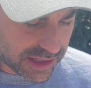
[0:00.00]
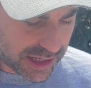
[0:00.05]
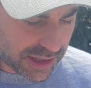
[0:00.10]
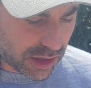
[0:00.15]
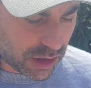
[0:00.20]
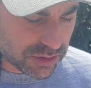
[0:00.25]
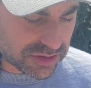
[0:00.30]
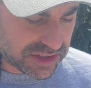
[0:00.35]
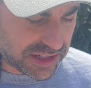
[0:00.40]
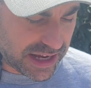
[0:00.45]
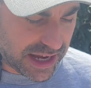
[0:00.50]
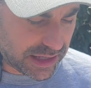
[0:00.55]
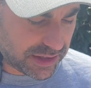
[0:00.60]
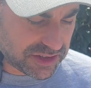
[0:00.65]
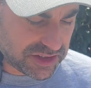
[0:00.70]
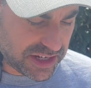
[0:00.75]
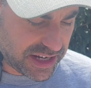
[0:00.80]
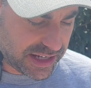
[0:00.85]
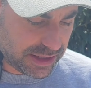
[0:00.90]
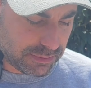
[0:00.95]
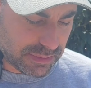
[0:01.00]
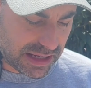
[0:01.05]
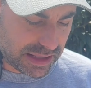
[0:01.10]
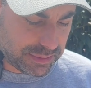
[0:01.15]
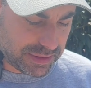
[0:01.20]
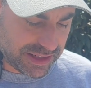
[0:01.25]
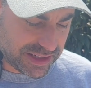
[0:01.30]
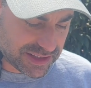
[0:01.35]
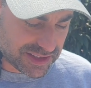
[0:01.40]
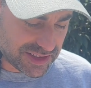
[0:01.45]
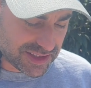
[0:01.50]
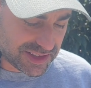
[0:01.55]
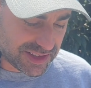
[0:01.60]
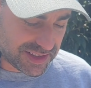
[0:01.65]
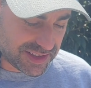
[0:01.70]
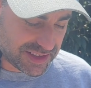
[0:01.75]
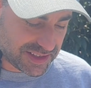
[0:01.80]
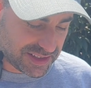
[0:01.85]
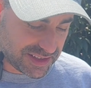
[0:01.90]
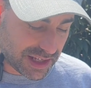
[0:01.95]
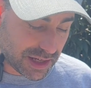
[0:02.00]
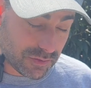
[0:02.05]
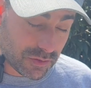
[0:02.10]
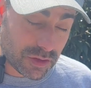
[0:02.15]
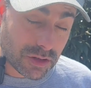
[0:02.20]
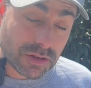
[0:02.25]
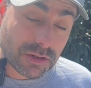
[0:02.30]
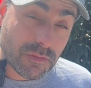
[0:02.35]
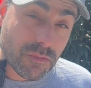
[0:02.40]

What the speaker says: I would say out of 10, maybe a 7.